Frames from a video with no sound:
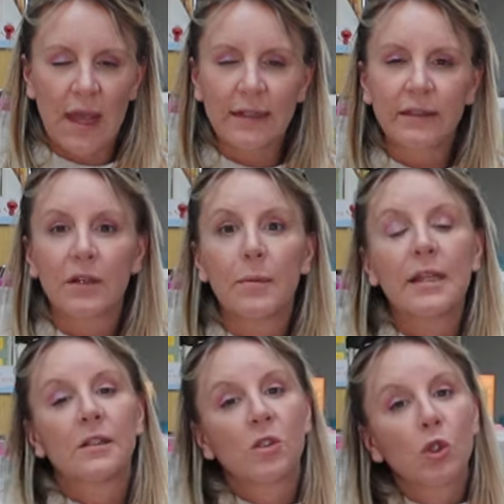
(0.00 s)
that's going to
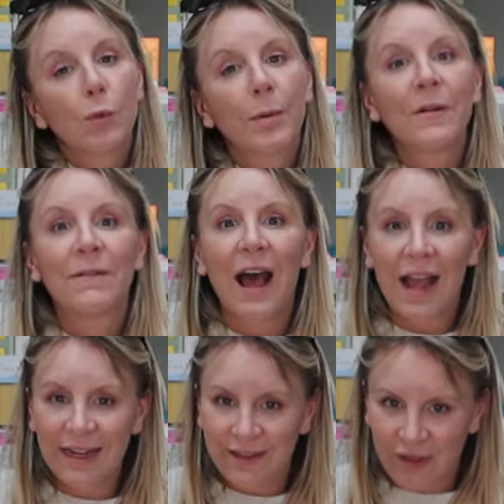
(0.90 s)
be
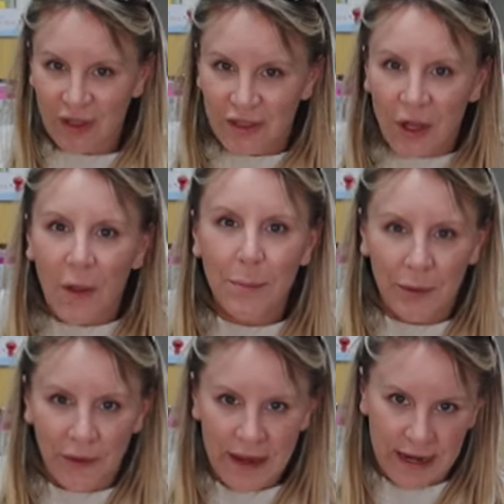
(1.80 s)
supervised adult
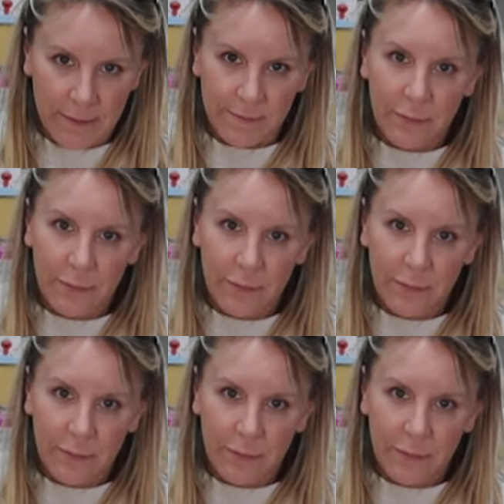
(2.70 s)
play.